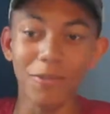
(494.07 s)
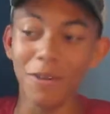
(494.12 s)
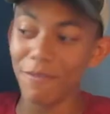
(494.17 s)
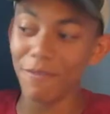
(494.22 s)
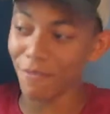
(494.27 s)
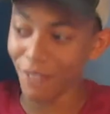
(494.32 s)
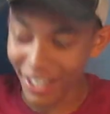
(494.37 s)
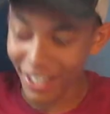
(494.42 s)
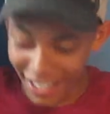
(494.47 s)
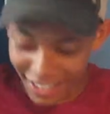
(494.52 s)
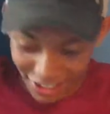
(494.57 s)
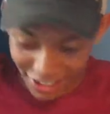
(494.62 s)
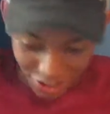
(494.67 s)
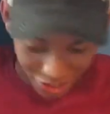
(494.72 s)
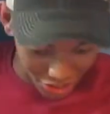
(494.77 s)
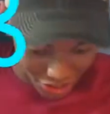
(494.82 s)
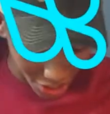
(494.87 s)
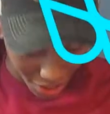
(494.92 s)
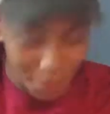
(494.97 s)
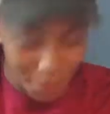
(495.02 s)
We freaking
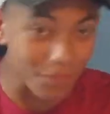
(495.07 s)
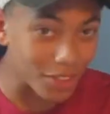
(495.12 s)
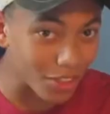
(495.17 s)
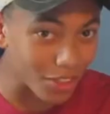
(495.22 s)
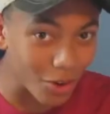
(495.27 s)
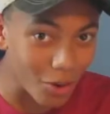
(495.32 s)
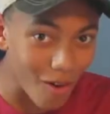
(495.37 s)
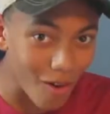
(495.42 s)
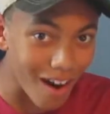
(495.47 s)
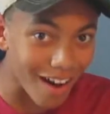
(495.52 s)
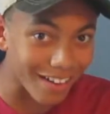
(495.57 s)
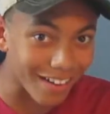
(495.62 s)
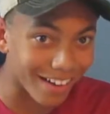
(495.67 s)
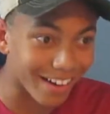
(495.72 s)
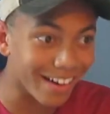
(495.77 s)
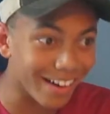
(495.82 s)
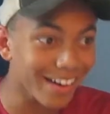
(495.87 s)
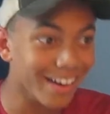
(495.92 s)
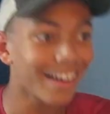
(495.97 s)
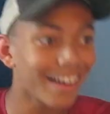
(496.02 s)
jumped in the water.